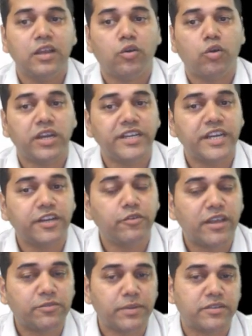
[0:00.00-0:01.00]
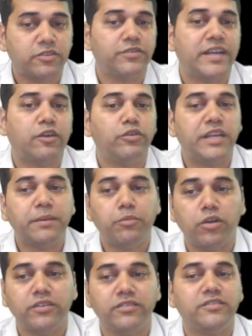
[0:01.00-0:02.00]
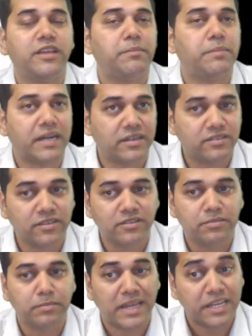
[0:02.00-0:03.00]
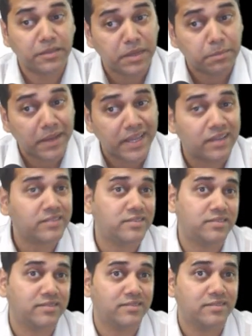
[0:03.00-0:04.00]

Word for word: qualitative aspects of the accounting policies and practices, management bias,